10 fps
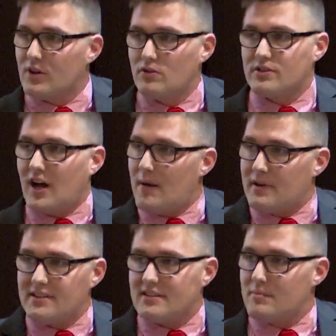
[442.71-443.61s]
Coach
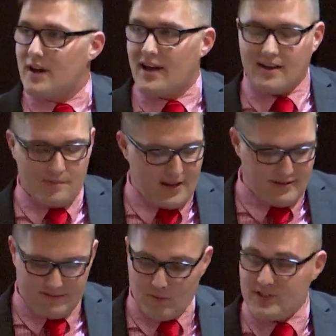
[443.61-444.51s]
Kopp, he's in the back. I
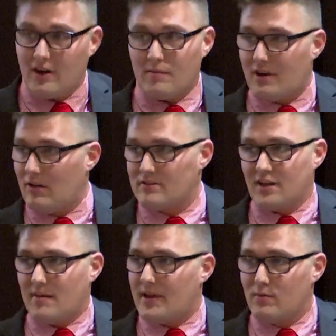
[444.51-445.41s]
mean, we talk about it all the time.